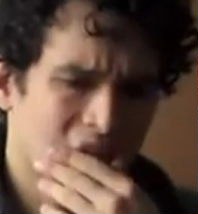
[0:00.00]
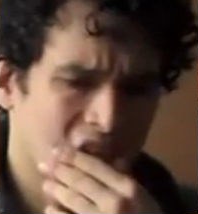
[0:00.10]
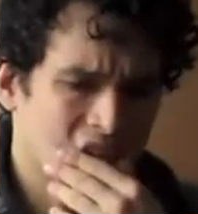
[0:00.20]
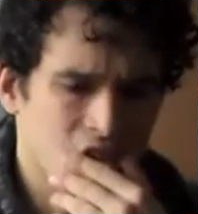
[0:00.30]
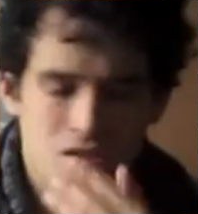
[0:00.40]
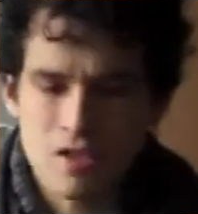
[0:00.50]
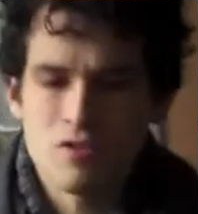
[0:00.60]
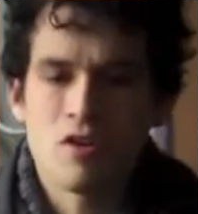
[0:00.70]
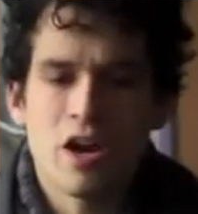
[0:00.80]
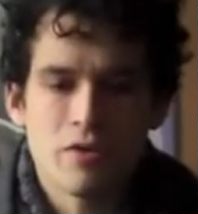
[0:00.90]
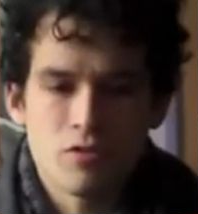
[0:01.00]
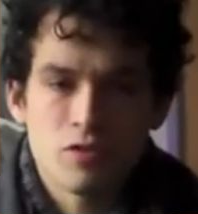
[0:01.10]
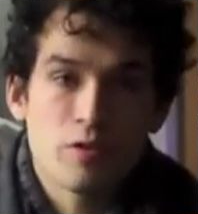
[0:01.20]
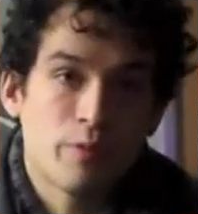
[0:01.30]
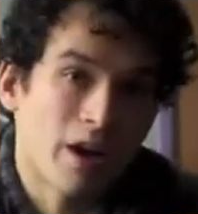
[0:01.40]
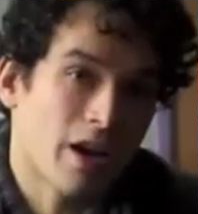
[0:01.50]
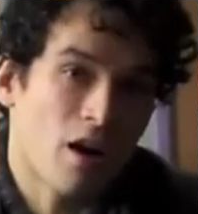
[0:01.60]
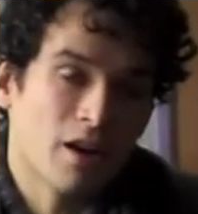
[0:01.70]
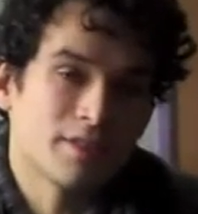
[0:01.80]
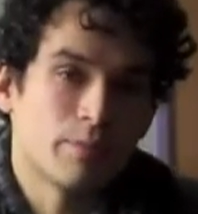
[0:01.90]
you say, how usually you put
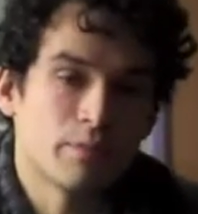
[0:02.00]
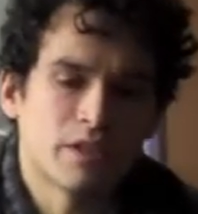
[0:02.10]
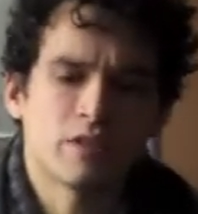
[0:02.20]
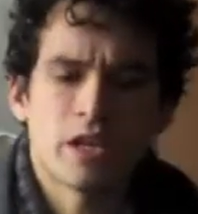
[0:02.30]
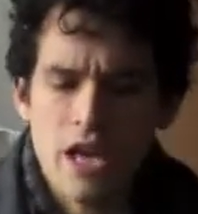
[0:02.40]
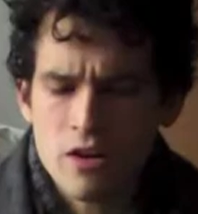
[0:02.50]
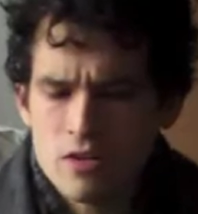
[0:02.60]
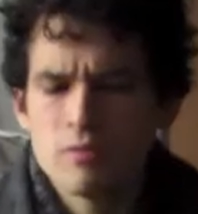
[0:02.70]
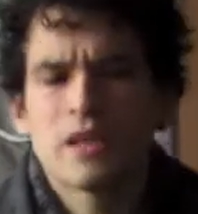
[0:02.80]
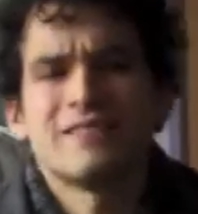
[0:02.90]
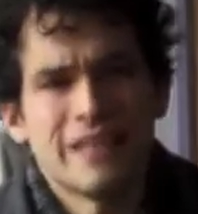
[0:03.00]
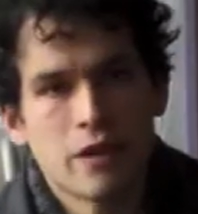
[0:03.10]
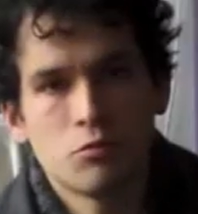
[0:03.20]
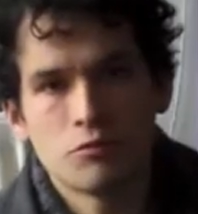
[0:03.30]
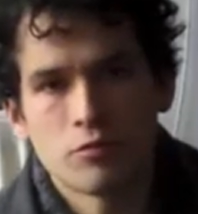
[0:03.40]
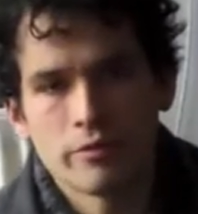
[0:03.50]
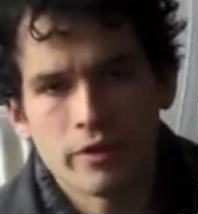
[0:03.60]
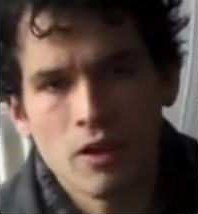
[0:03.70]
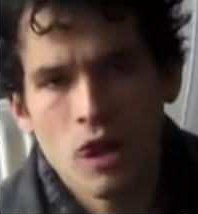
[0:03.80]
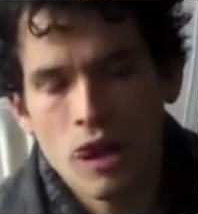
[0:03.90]
cards and people say, hey, could you make a table for me?
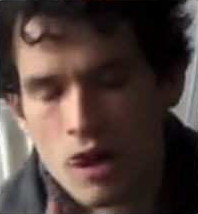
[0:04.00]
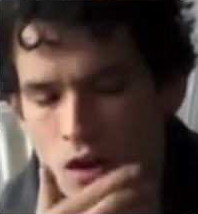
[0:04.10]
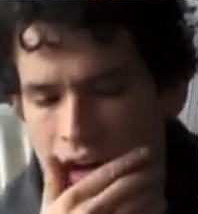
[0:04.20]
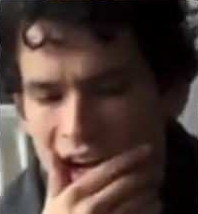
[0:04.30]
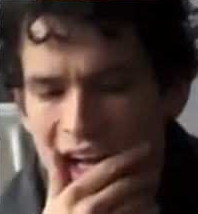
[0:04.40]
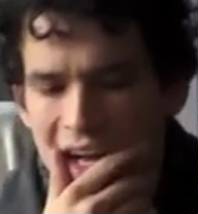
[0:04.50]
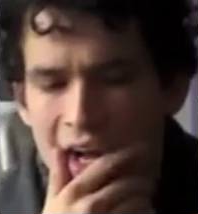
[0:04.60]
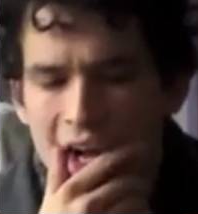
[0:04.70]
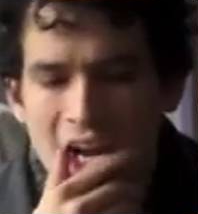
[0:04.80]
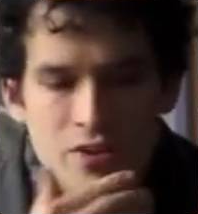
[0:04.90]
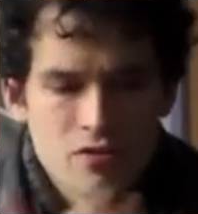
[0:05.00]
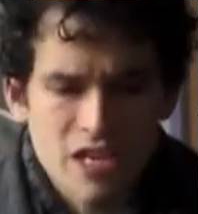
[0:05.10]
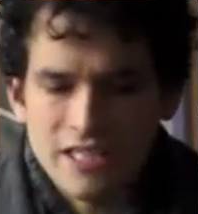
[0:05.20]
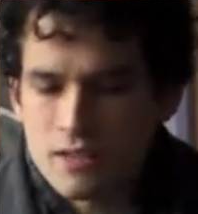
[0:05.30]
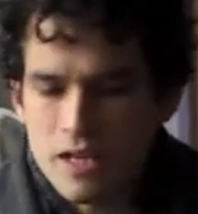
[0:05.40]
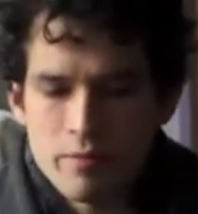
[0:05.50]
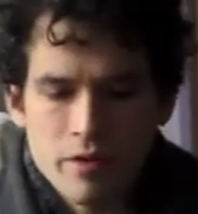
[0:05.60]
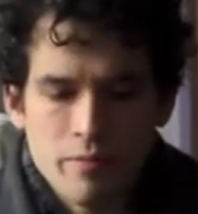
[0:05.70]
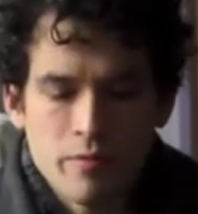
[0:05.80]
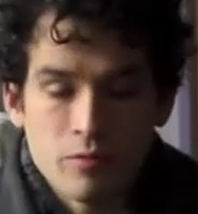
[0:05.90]
I usually ask a lot of other
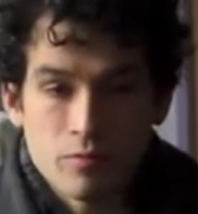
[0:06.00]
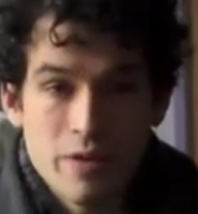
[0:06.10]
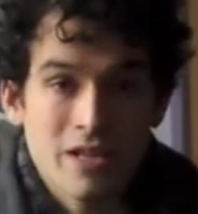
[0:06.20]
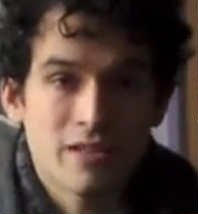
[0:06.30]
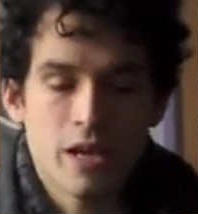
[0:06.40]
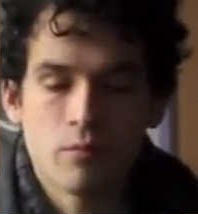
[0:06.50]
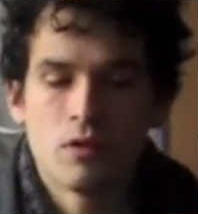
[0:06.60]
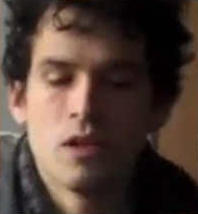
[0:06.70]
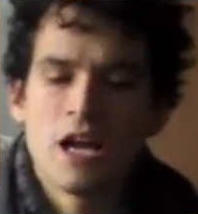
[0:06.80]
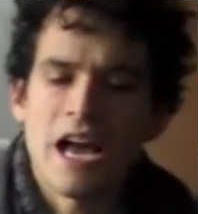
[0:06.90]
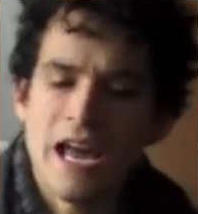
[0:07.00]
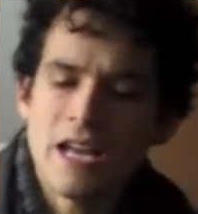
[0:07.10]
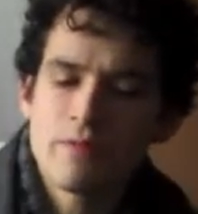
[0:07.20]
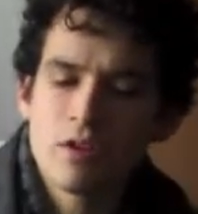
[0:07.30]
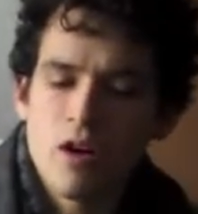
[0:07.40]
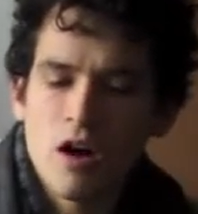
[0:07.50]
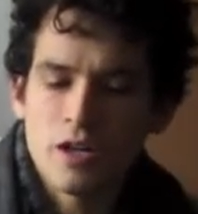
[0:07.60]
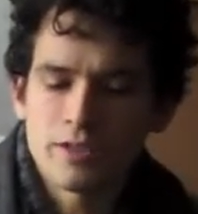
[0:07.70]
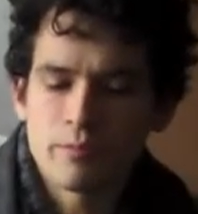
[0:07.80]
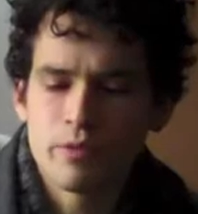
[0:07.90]
people to make a table. I hand them the
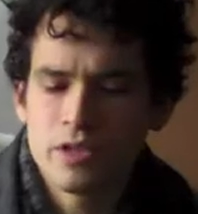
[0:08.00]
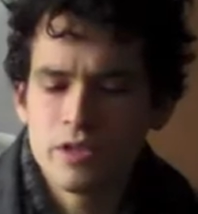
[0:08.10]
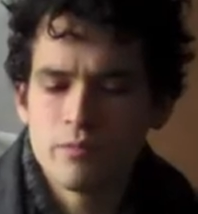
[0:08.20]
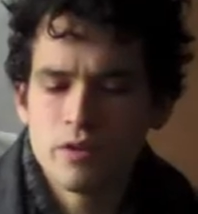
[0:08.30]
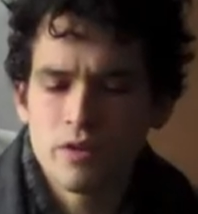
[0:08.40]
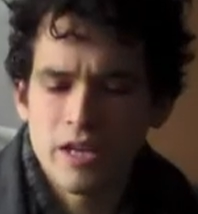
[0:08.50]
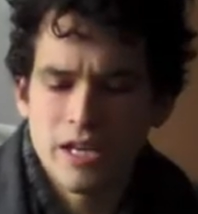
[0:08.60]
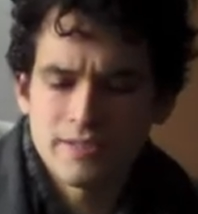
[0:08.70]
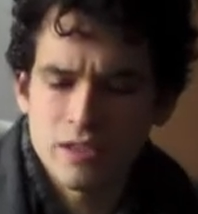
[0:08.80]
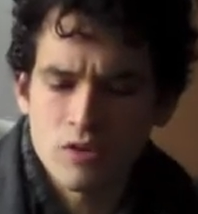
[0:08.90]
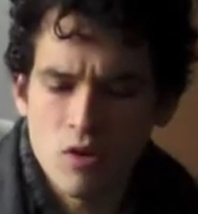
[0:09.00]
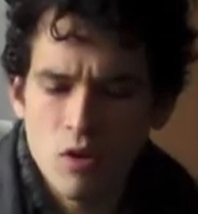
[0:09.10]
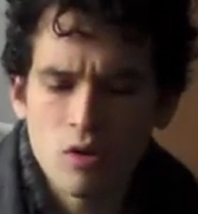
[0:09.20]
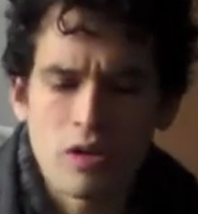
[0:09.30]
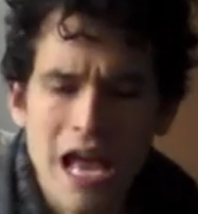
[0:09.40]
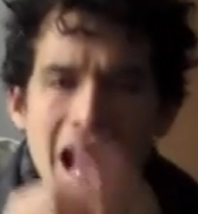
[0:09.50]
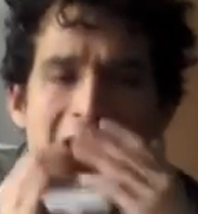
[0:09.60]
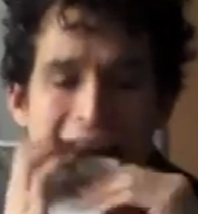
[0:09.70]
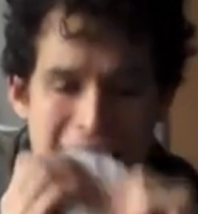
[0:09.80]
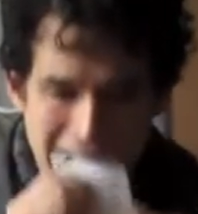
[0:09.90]
cards, I put it in the middle of the hands, I was like, hold it.
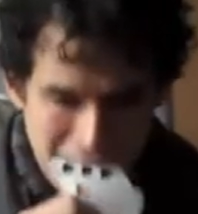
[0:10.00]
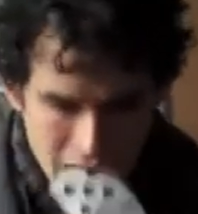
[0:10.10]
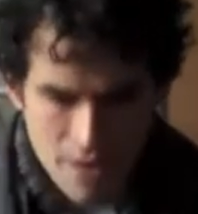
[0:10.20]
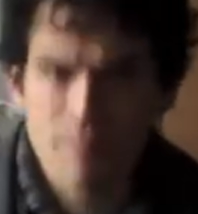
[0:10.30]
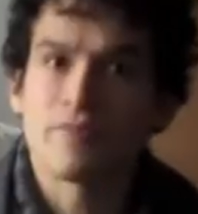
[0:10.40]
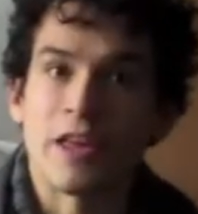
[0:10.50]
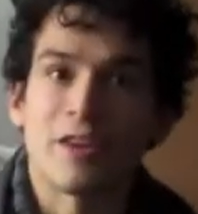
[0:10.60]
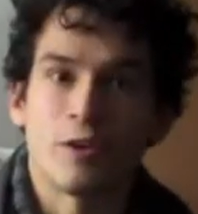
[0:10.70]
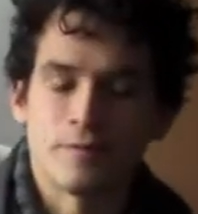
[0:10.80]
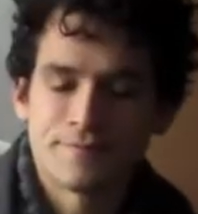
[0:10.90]
Thank you.